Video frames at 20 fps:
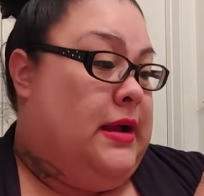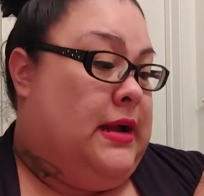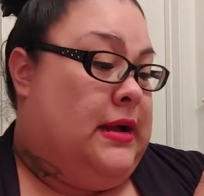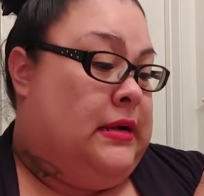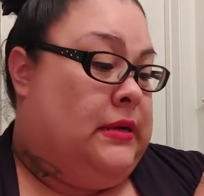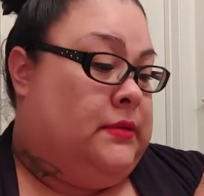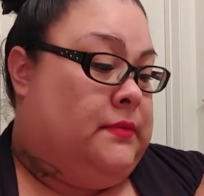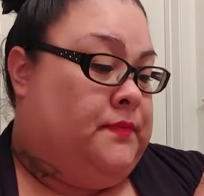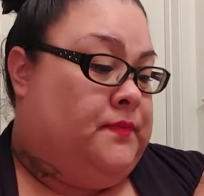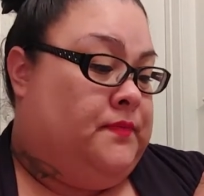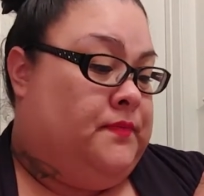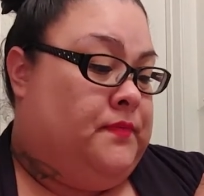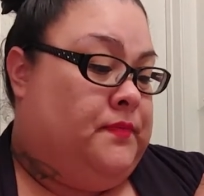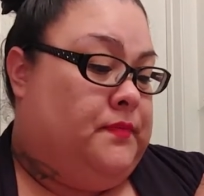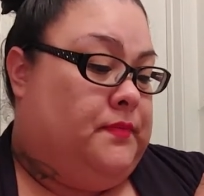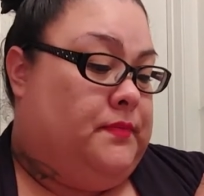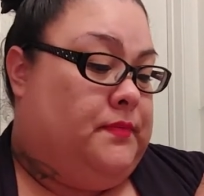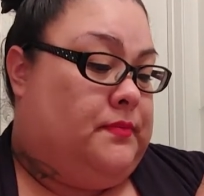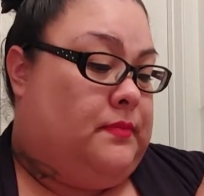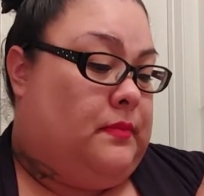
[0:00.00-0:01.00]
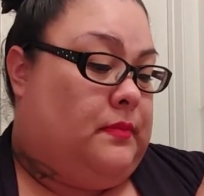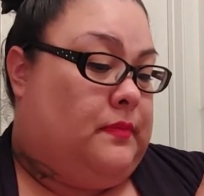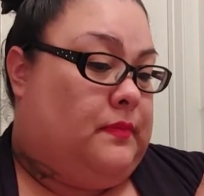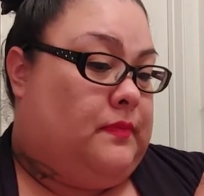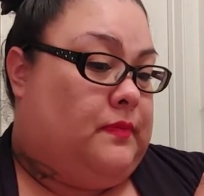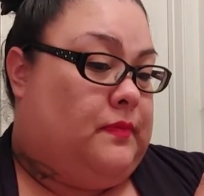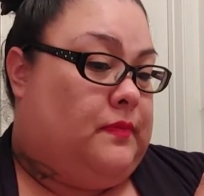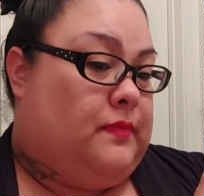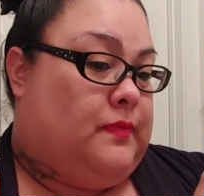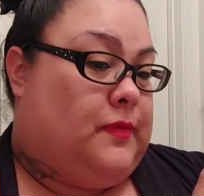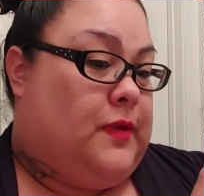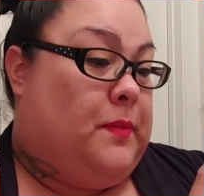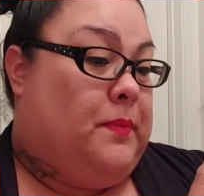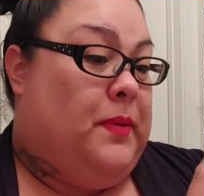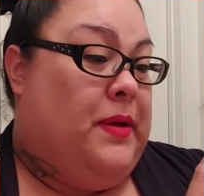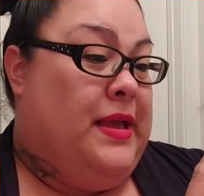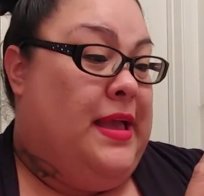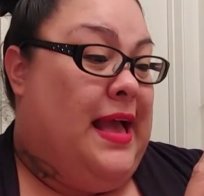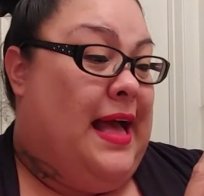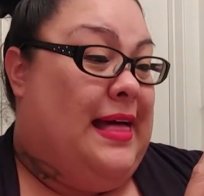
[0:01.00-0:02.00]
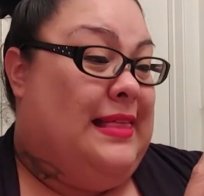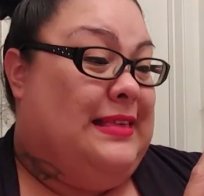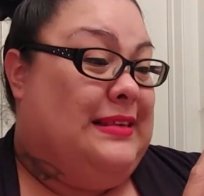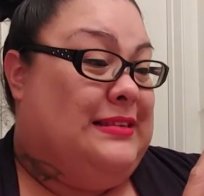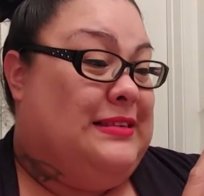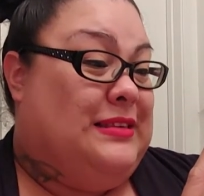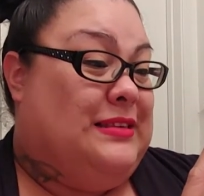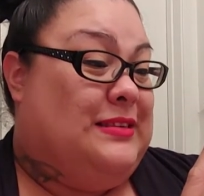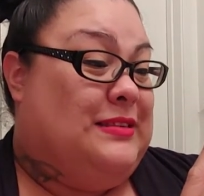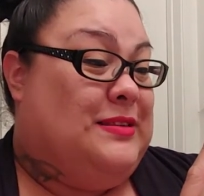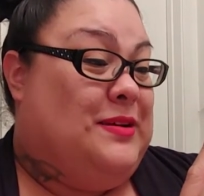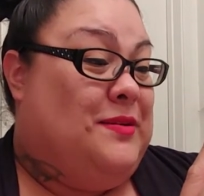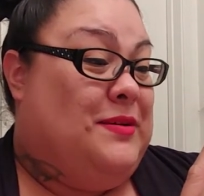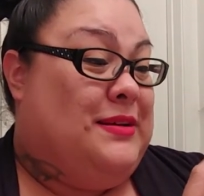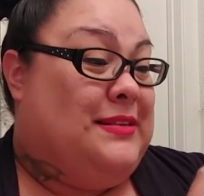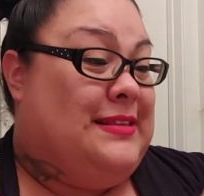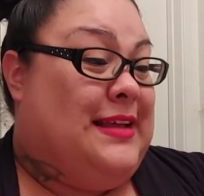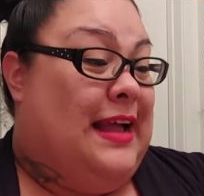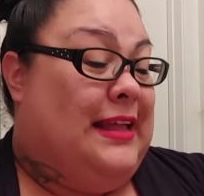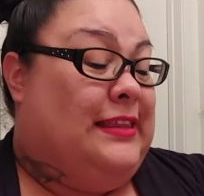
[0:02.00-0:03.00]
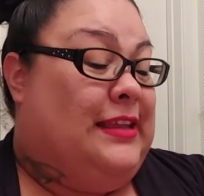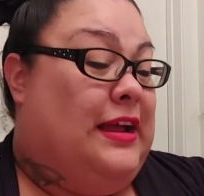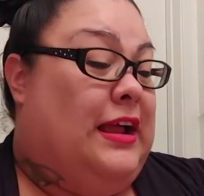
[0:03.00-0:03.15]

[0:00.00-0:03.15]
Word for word: Um, but yeah, this is so excited.